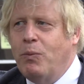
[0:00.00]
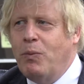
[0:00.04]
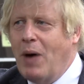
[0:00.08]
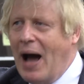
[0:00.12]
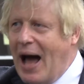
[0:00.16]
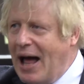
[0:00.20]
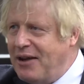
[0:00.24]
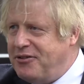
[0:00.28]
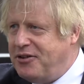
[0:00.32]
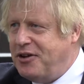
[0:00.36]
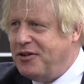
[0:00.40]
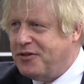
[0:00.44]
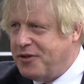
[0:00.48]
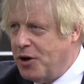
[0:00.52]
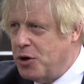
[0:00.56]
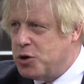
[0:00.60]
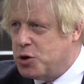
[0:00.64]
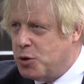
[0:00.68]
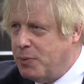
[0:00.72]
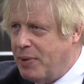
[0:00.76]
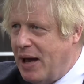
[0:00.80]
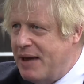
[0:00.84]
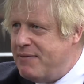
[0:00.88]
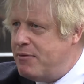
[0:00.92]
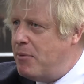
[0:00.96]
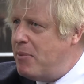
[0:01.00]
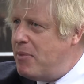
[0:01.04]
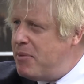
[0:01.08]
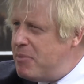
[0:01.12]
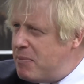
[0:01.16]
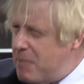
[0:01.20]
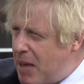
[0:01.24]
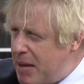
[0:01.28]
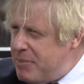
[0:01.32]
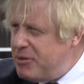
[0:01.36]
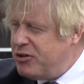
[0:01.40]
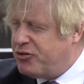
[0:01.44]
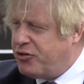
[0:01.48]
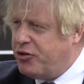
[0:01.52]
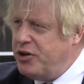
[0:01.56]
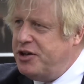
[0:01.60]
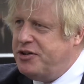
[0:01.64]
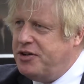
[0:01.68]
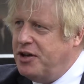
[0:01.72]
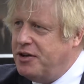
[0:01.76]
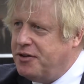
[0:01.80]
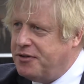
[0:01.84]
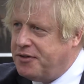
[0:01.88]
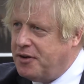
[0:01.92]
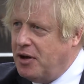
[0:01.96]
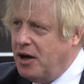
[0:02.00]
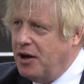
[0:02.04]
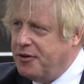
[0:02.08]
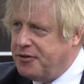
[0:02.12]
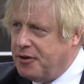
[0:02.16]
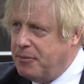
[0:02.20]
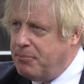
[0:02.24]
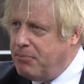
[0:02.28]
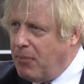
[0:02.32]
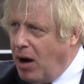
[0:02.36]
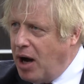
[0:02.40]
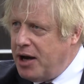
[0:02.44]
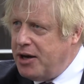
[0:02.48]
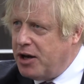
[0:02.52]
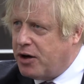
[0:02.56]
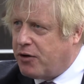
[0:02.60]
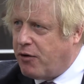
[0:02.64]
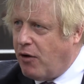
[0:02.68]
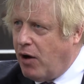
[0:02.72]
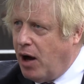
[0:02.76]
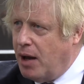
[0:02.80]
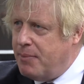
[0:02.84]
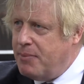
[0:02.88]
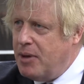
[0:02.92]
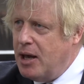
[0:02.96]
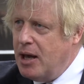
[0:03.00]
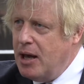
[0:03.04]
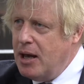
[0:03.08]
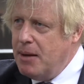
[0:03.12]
antisocial behaviour may be treated as a minor crime,